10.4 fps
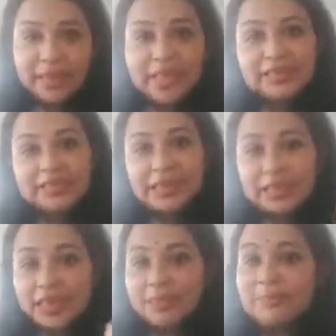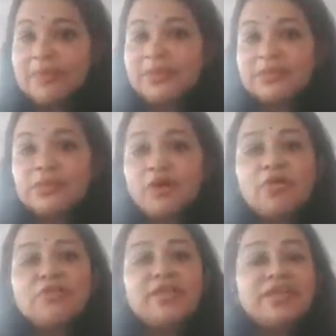It's again because
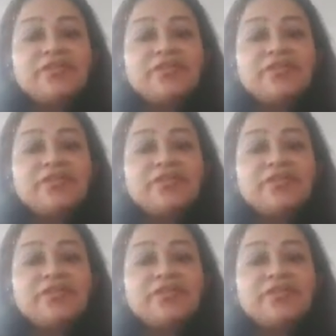of the